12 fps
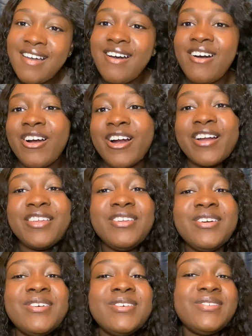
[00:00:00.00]
Or, you
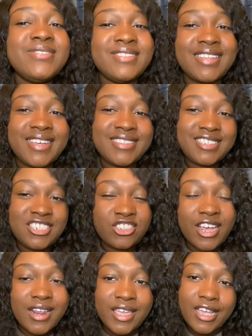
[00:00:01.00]
know, like, just
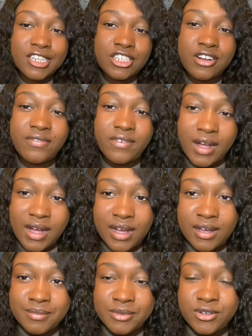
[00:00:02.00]
try to catch their
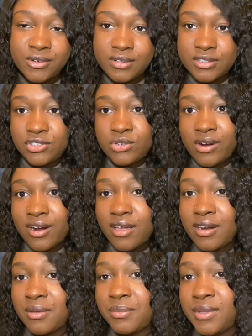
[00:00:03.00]
vibe, you know, because you are
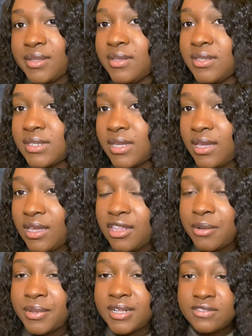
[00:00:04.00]
going to be staying in
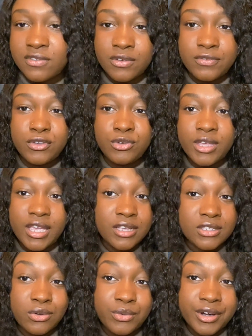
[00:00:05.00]
that place for a few
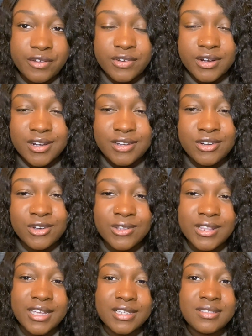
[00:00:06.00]
days or whatever, you know,
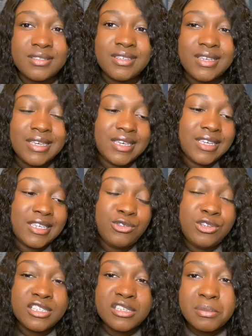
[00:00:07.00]
like, you
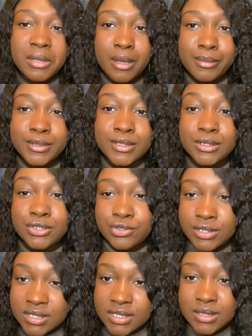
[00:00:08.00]
need to be able to
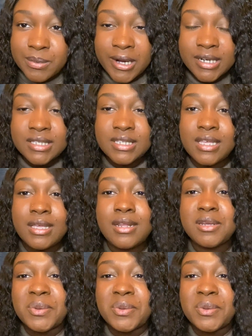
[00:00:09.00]
trust this person,